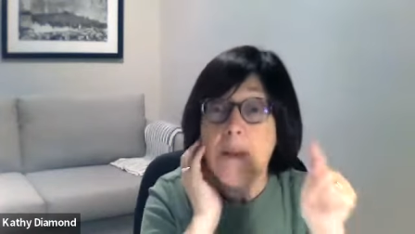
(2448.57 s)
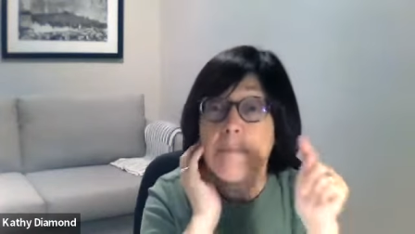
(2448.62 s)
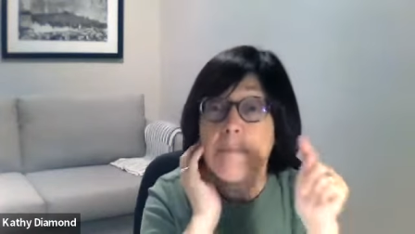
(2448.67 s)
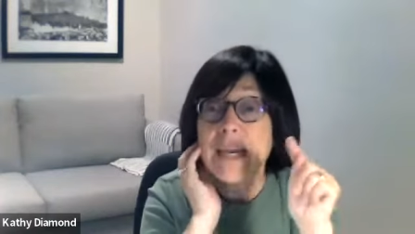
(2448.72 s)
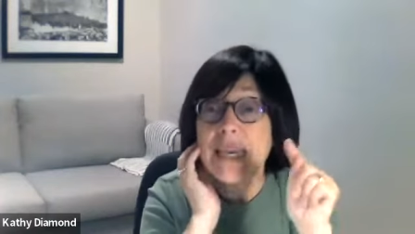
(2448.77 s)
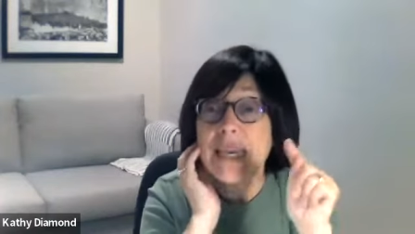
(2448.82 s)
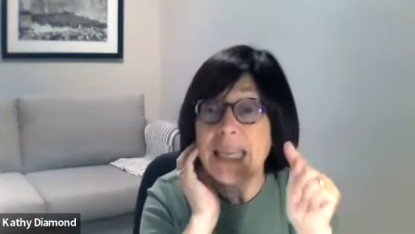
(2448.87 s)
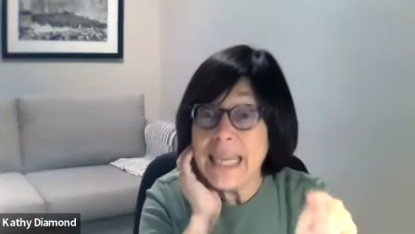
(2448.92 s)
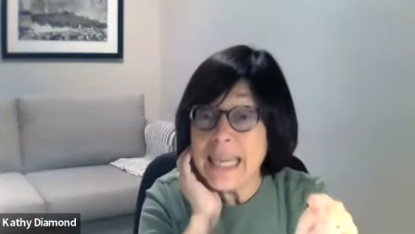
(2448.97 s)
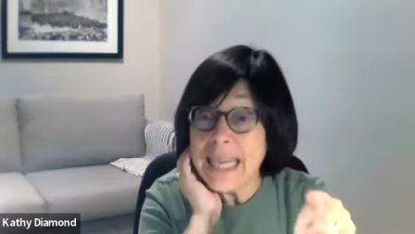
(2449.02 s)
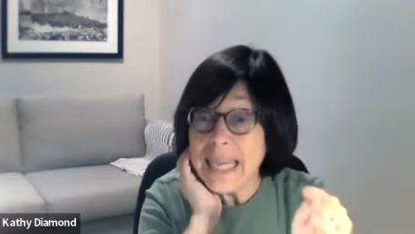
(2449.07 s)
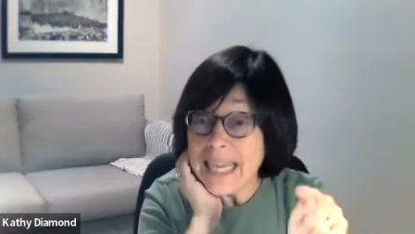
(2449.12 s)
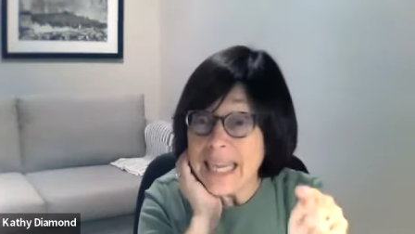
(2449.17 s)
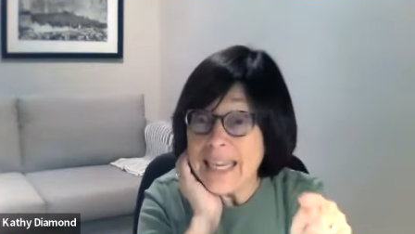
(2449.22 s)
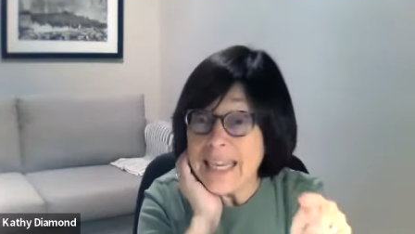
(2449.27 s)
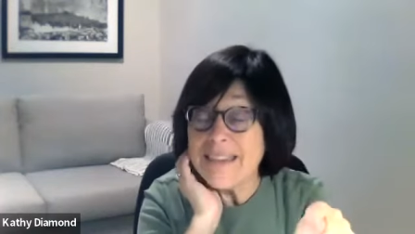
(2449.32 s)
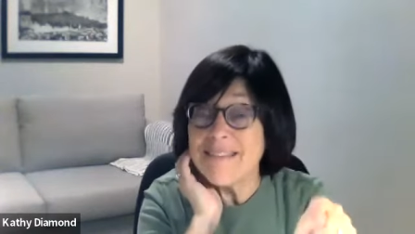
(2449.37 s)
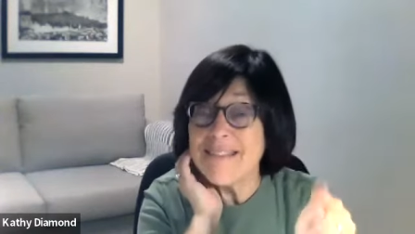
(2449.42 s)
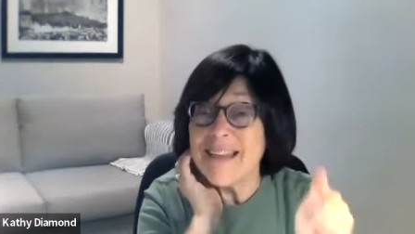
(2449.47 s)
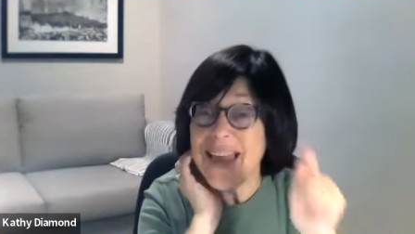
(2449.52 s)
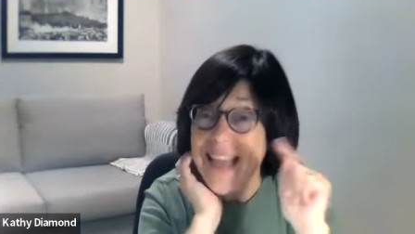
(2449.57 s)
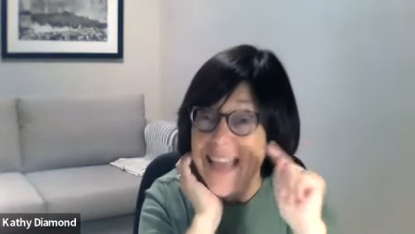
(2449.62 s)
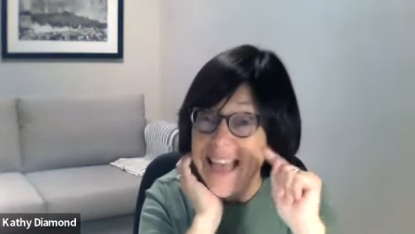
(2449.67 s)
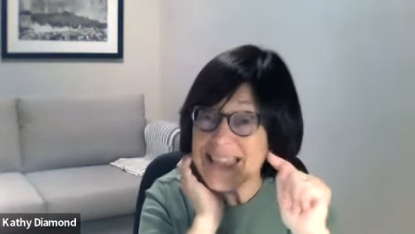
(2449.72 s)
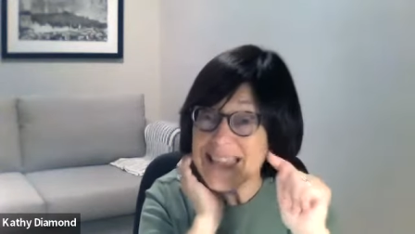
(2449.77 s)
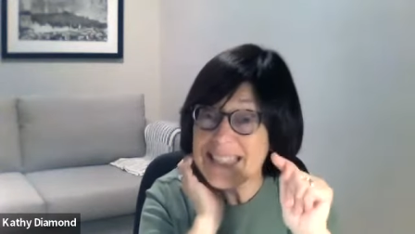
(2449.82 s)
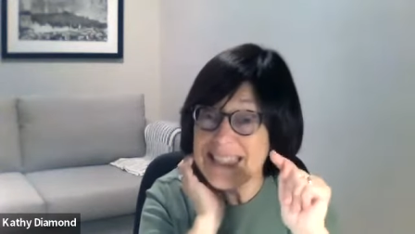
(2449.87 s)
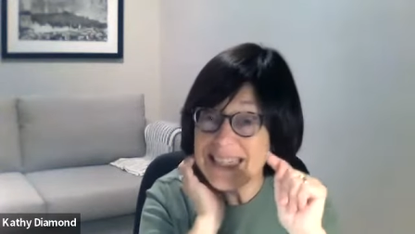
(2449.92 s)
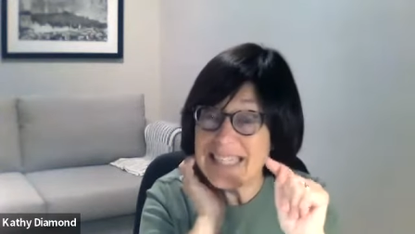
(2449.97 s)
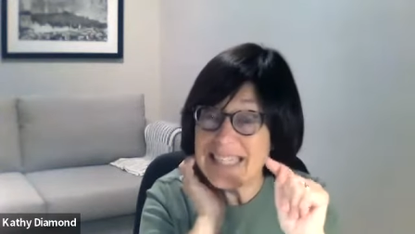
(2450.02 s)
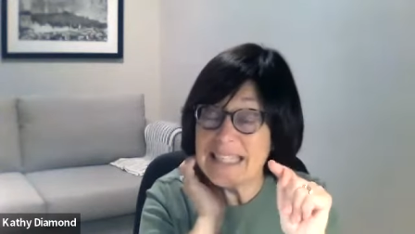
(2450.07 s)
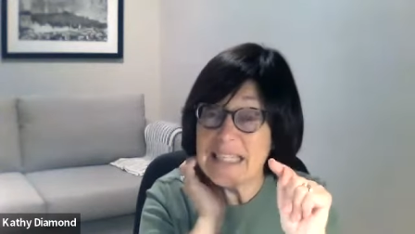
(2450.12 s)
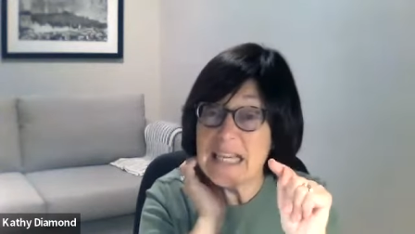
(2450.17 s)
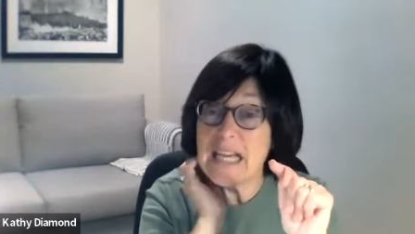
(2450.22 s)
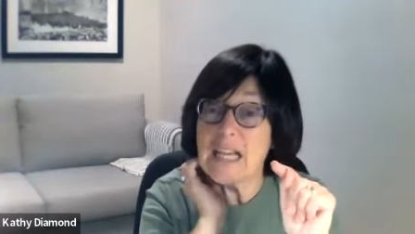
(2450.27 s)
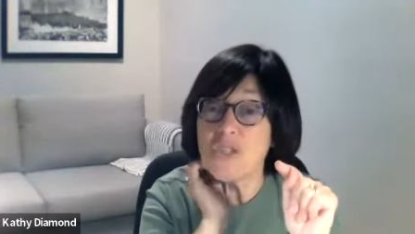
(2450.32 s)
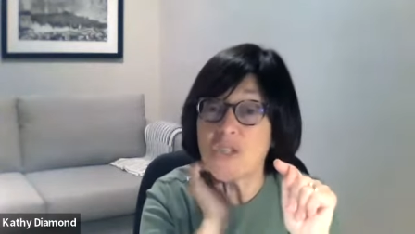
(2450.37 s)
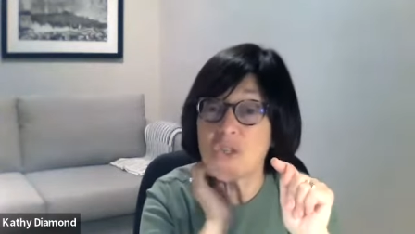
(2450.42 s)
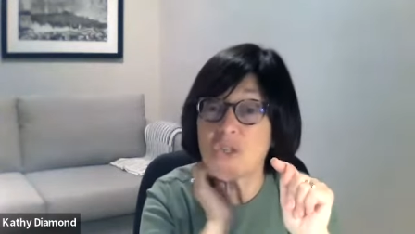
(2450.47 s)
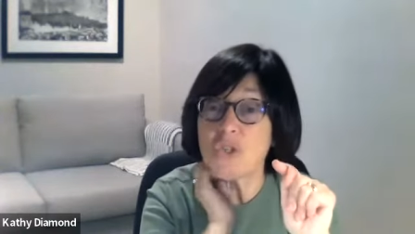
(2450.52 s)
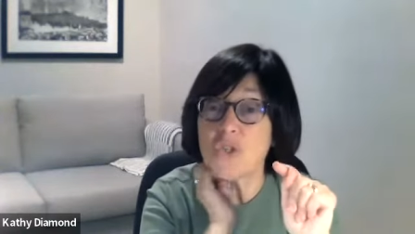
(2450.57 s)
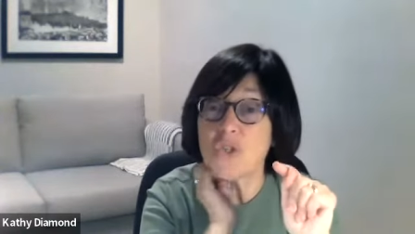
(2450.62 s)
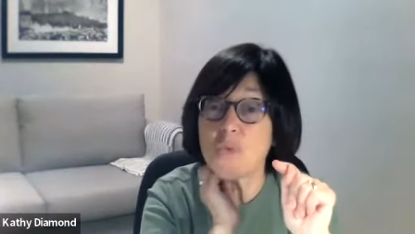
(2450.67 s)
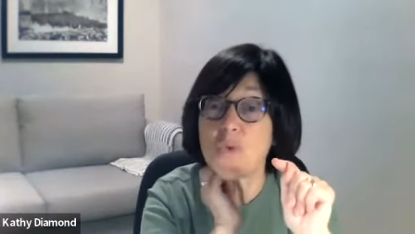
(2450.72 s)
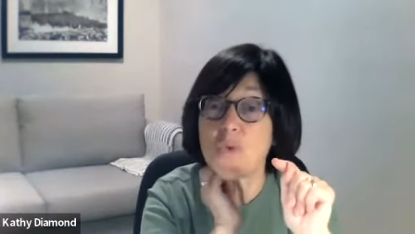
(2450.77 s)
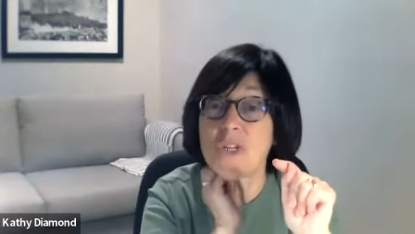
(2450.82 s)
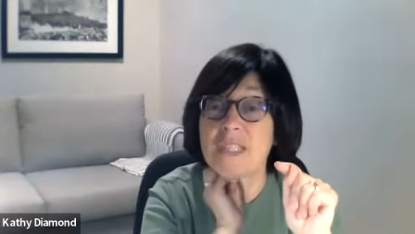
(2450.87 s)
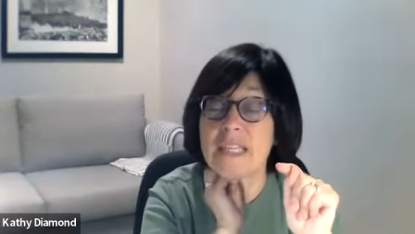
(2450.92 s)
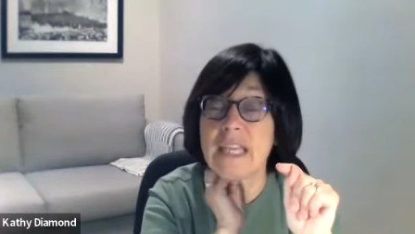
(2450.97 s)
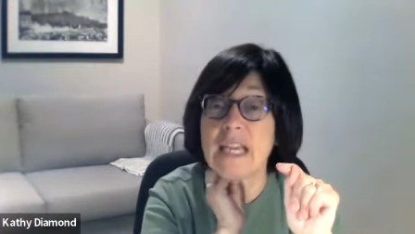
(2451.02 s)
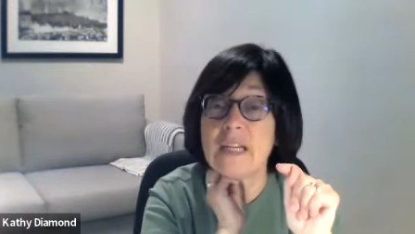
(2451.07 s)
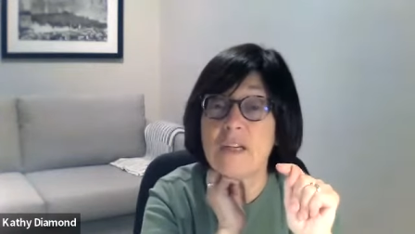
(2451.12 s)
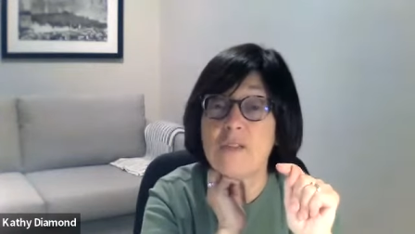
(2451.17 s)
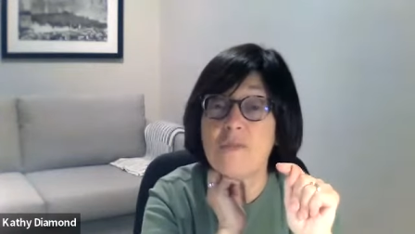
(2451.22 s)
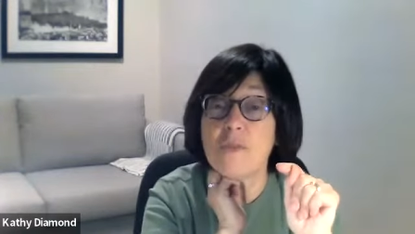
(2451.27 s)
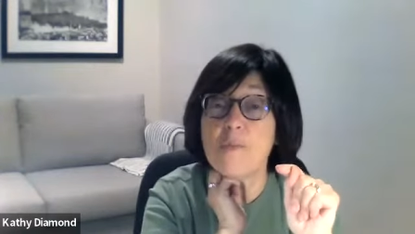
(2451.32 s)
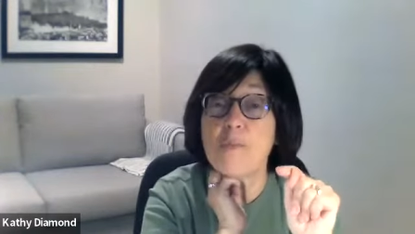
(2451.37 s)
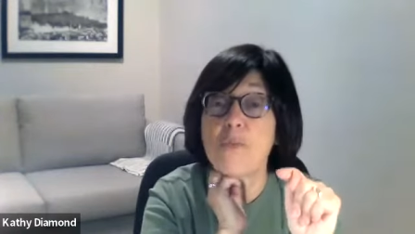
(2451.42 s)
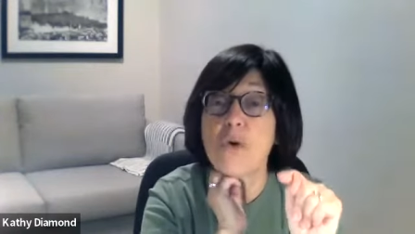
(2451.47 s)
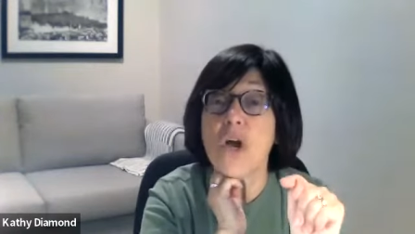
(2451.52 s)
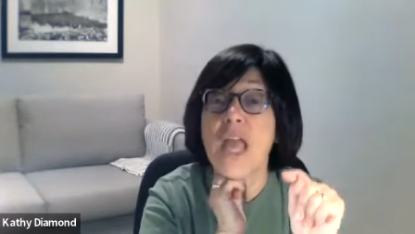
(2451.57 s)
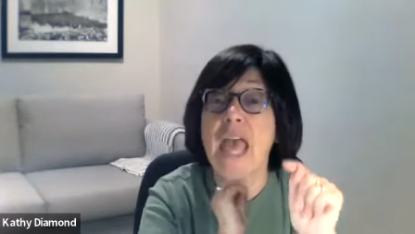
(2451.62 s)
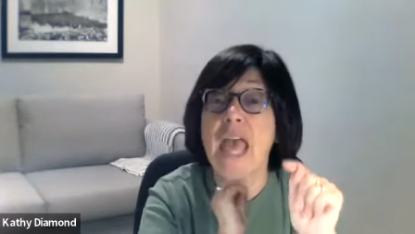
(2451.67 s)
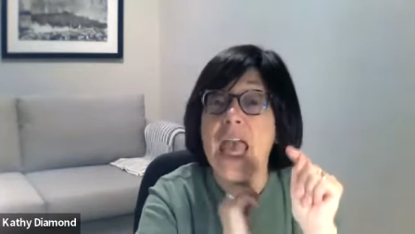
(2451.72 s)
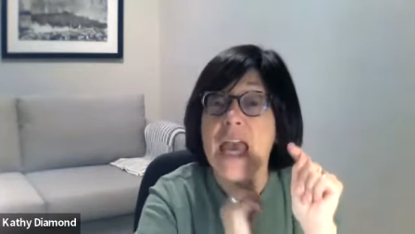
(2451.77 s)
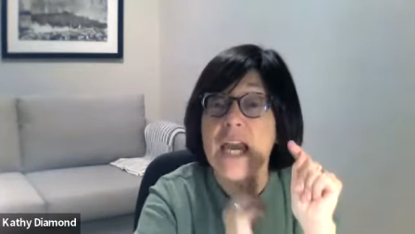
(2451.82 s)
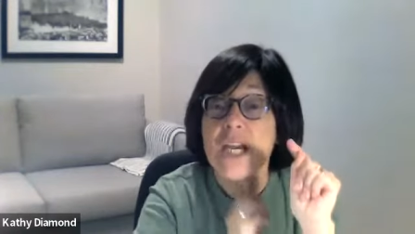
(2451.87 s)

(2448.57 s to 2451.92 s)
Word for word: But he, as he tells her towards the end of the book,